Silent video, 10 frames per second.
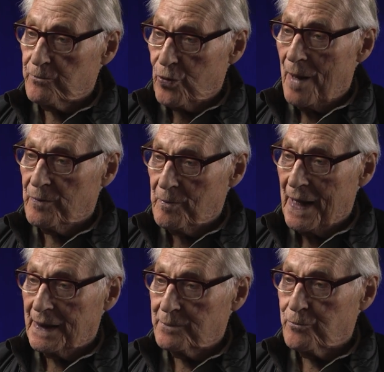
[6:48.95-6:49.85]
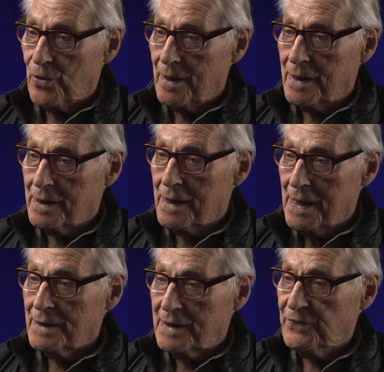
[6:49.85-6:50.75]
problematic
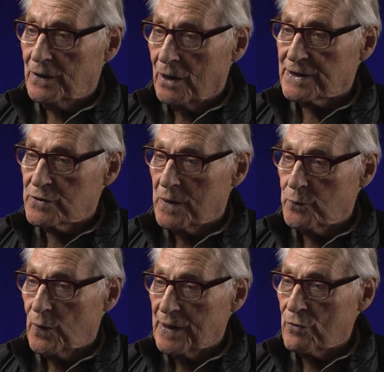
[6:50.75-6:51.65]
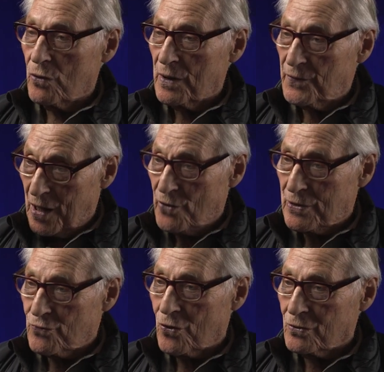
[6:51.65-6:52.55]
difficulties with their own
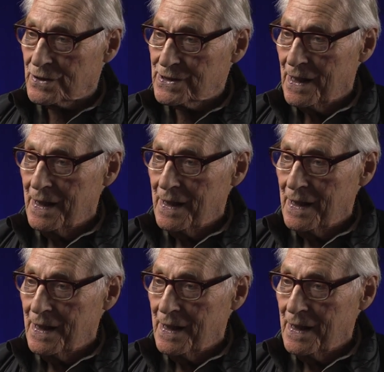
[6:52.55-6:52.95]
authority roles,